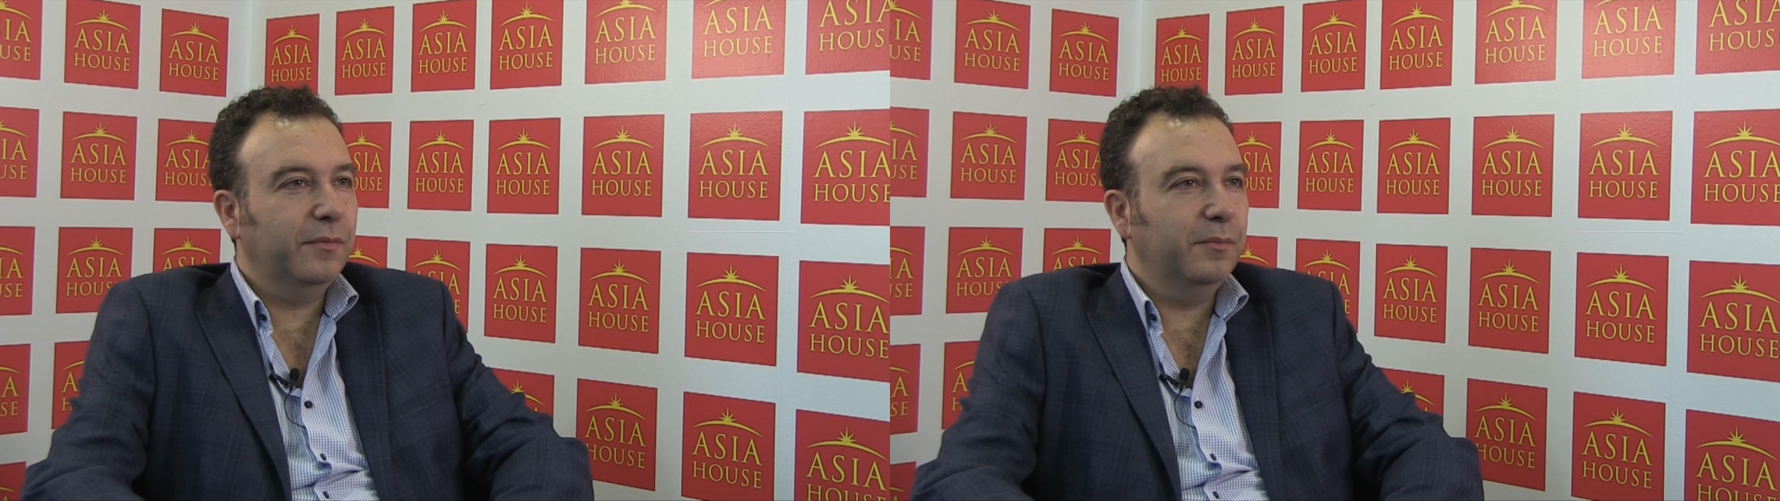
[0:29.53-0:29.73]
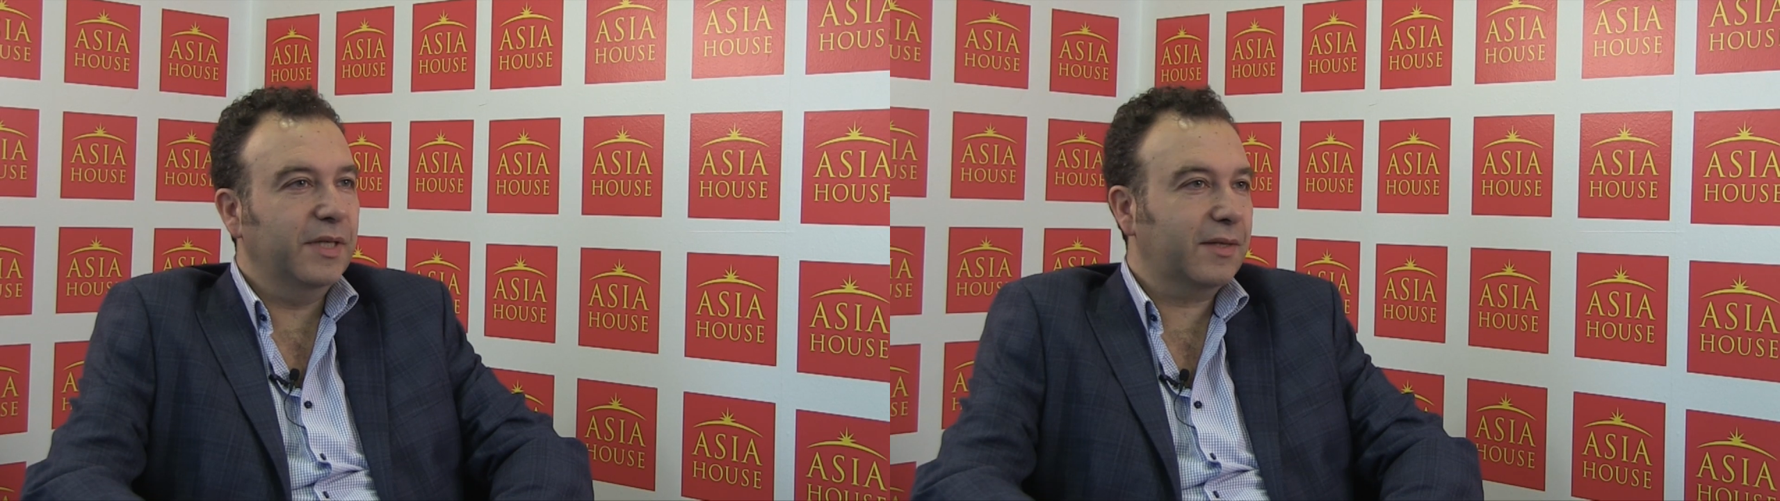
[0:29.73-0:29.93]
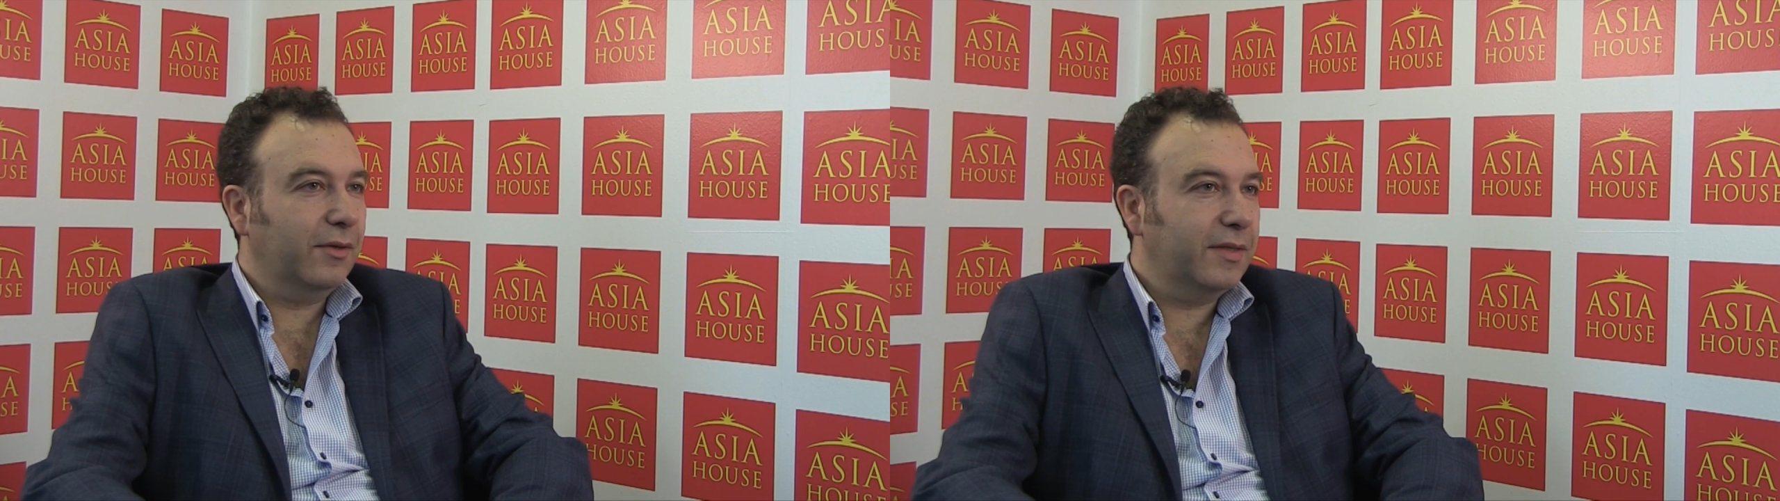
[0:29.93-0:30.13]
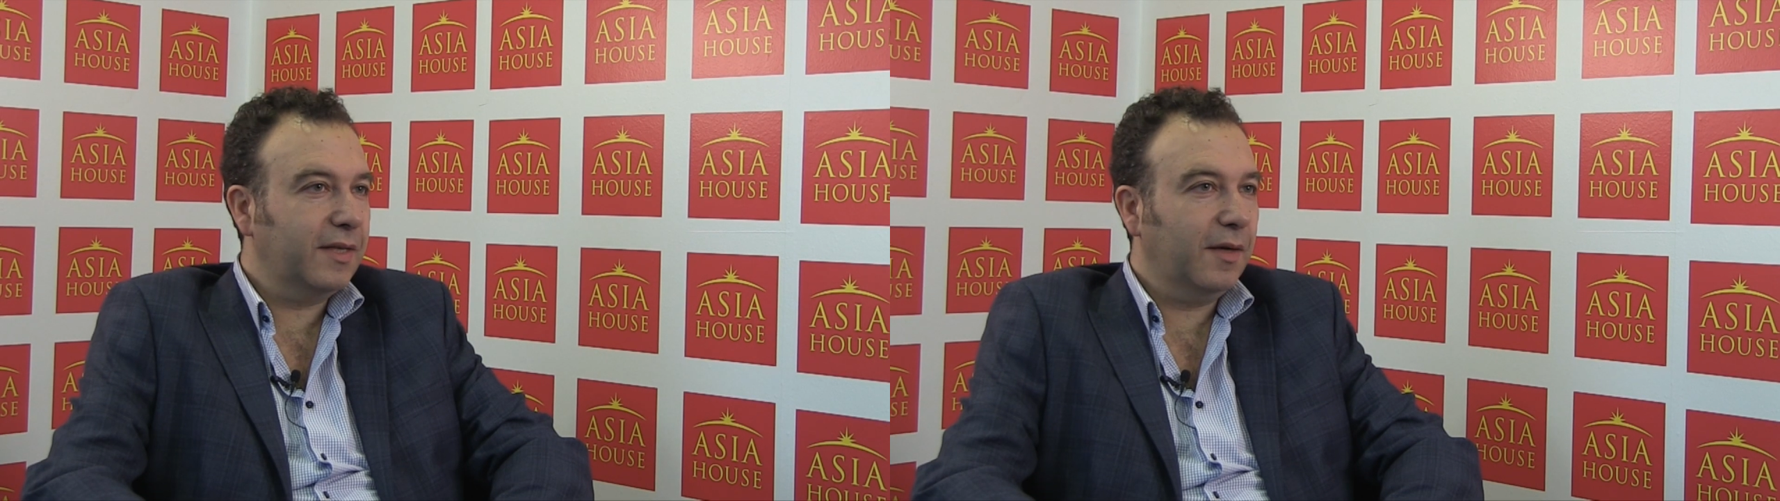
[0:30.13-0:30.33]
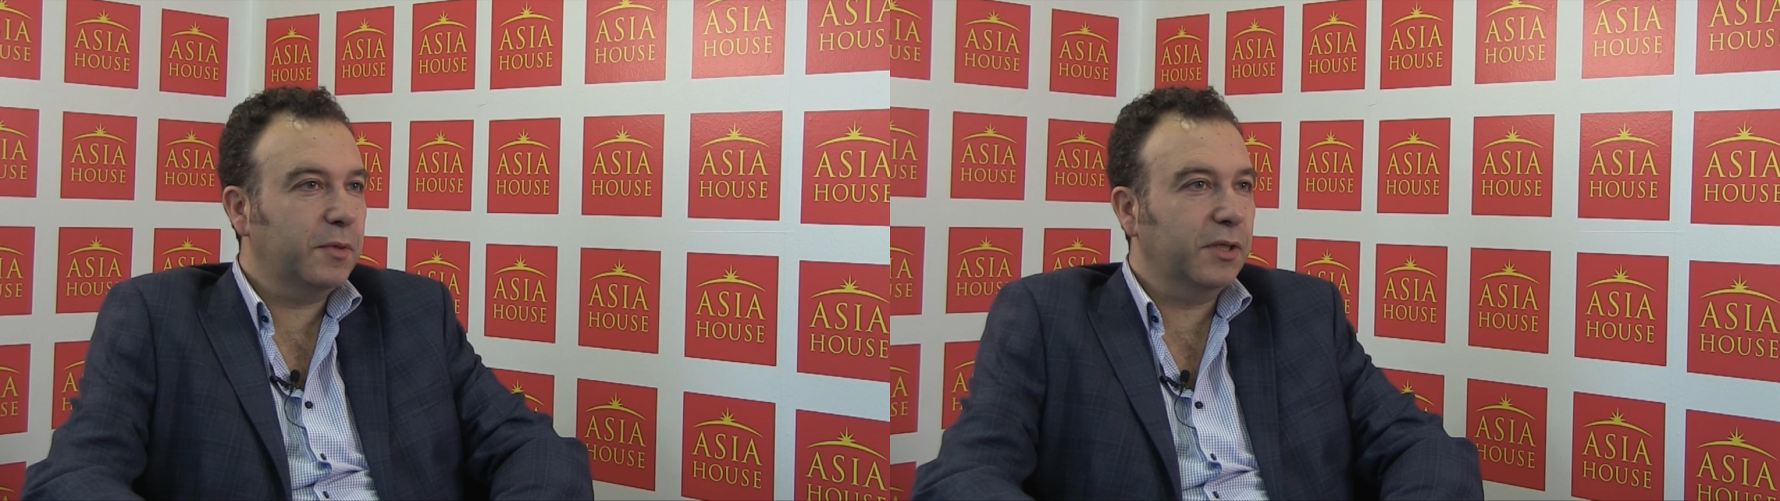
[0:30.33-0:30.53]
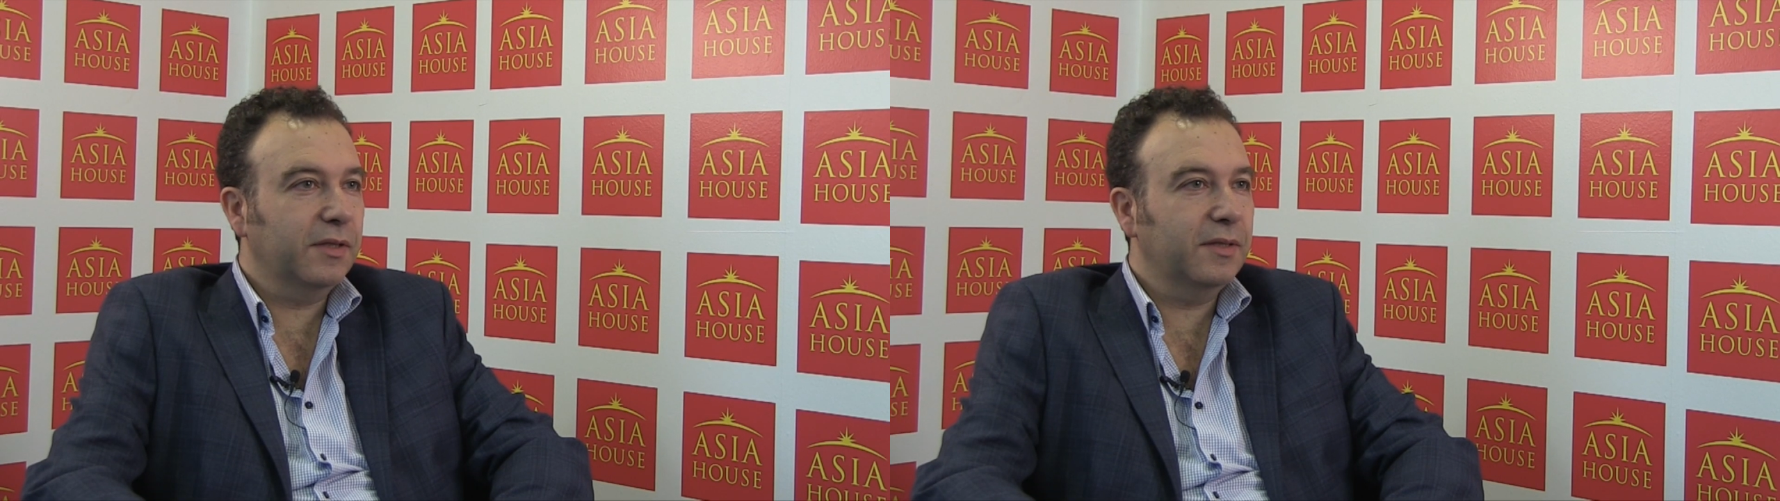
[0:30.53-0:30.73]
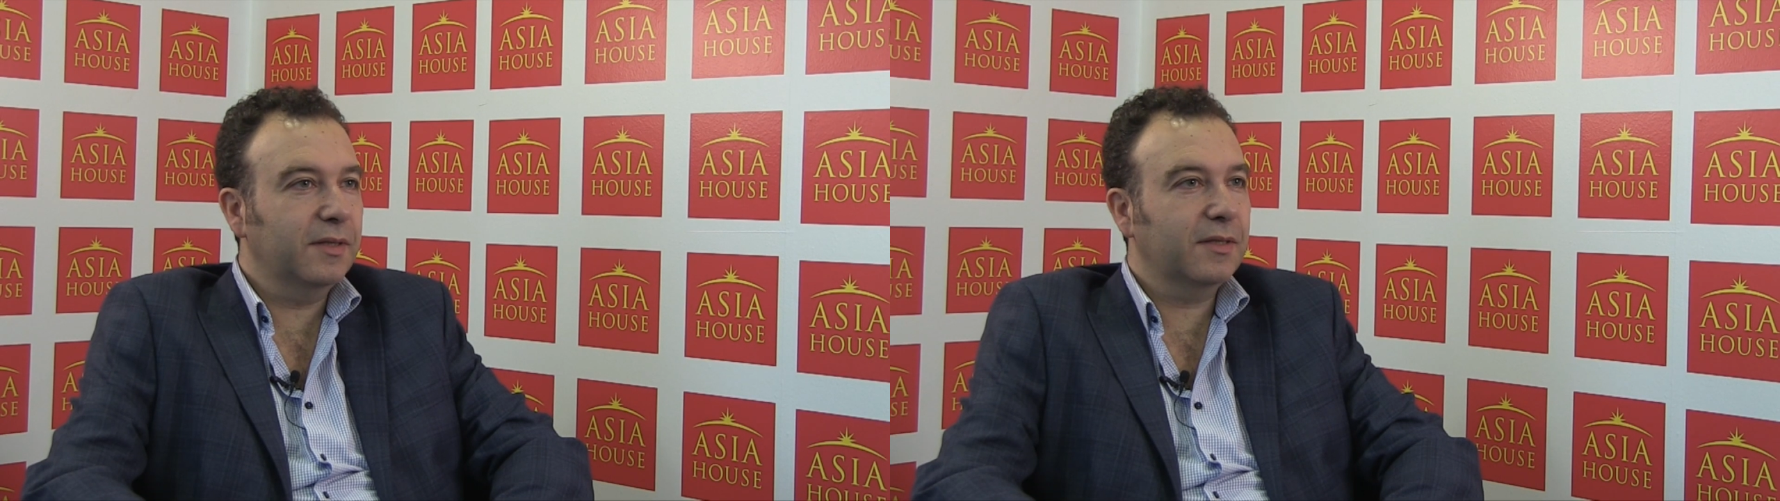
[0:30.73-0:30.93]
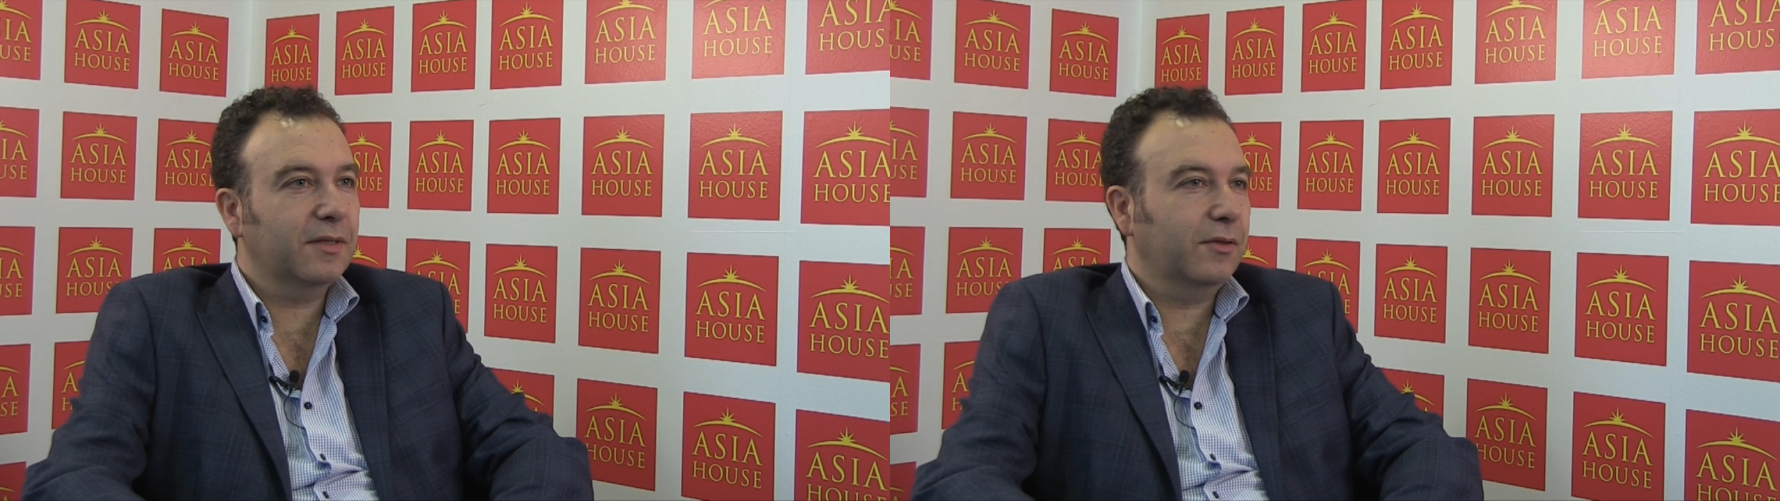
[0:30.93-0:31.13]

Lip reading: misconceptions.